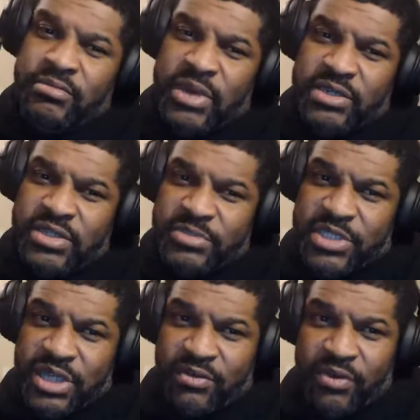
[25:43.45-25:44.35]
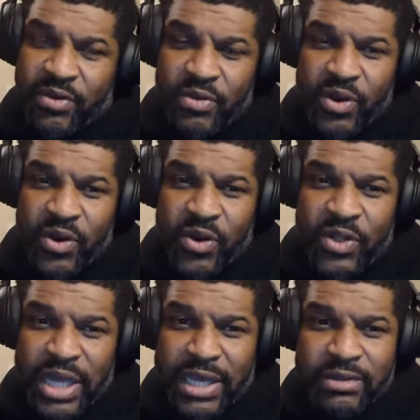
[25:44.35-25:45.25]
about some cell phone
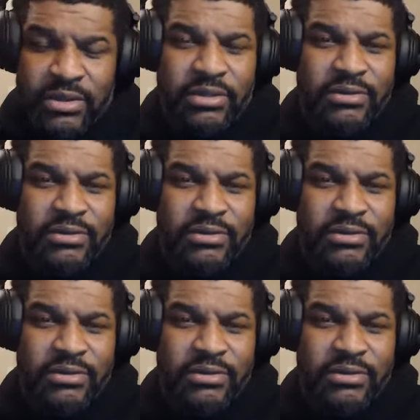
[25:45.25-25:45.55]
call. Like,